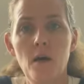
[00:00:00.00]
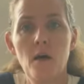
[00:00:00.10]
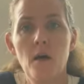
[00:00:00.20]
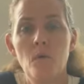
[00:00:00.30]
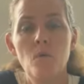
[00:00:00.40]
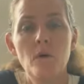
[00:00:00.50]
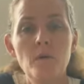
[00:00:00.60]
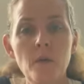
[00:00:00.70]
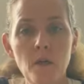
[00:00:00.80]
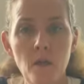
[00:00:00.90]
I want
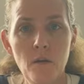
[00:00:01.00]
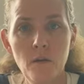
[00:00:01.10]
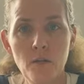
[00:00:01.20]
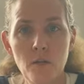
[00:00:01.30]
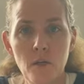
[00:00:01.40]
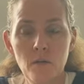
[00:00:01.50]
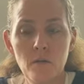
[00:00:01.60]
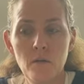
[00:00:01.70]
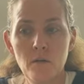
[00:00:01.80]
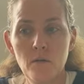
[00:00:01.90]
to acknowledge
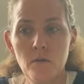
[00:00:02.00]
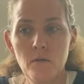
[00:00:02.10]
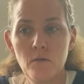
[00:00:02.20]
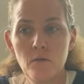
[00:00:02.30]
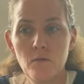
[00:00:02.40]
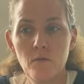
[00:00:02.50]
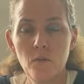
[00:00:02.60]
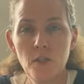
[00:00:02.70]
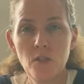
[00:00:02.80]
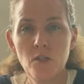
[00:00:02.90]
that
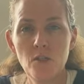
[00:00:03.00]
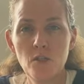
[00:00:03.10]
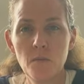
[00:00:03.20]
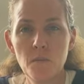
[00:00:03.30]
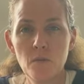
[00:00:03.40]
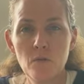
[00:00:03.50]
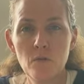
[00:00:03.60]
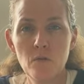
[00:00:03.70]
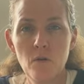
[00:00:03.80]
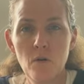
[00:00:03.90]

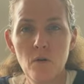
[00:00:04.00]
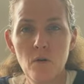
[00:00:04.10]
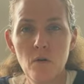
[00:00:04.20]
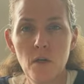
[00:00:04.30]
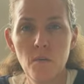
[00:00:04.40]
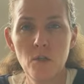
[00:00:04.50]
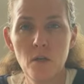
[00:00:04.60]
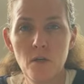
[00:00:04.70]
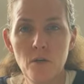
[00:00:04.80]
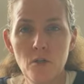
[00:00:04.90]
relationships can be
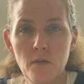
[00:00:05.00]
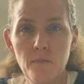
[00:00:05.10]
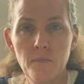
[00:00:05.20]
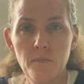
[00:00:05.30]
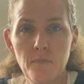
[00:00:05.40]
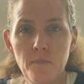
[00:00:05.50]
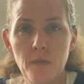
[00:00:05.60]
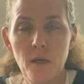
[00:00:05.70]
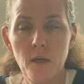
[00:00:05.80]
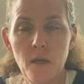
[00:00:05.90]
challenging.
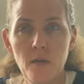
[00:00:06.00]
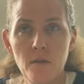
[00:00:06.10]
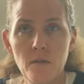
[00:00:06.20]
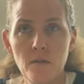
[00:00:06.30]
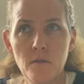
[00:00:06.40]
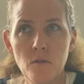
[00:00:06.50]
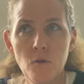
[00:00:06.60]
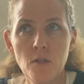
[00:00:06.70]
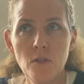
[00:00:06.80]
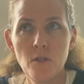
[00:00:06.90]
And the
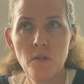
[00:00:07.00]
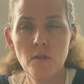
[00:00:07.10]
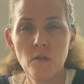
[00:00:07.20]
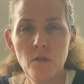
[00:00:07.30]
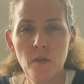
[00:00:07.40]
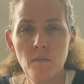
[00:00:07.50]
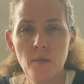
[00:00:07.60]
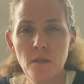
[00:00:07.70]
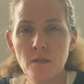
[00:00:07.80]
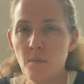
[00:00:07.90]
question is, are they
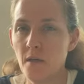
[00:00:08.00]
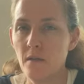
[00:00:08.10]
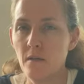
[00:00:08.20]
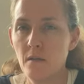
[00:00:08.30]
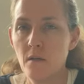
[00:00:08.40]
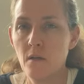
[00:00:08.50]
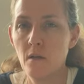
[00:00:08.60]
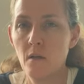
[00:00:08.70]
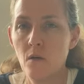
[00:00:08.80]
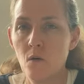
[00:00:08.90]
meant to be?
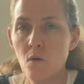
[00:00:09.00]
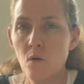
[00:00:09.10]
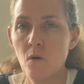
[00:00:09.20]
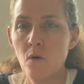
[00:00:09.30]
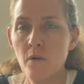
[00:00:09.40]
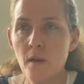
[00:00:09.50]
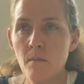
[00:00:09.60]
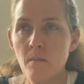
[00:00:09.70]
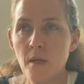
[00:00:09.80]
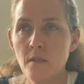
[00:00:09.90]
Or are they
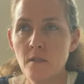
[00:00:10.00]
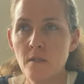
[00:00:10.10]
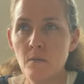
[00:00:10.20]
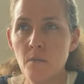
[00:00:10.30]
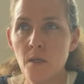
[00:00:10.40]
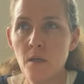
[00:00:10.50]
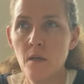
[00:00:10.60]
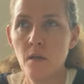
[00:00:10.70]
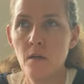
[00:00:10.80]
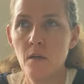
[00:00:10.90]
meant to
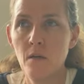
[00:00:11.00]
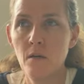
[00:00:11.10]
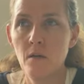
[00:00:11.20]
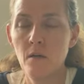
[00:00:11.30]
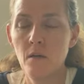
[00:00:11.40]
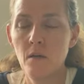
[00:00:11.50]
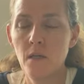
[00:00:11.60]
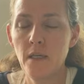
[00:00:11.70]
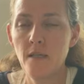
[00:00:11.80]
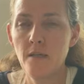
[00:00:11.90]
be
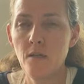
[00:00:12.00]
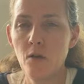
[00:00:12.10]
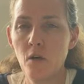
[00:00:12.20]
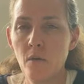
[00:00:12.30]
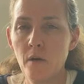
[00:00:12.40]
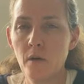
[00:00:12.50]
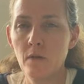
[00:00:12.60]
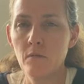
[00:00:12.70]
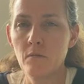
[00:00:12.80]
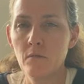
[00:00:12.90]

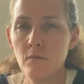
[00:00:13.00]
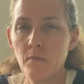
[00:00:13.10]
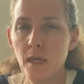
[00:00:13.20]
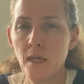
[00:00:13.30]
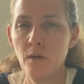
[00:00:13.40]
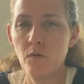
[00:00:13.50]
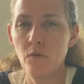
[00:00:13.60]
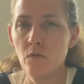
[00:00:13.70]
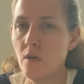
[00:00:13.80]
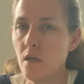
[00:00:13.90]
easygoing,
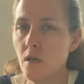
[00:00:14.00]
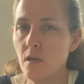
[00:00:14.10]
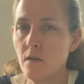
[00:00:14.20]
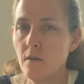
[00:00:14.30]
pain-free?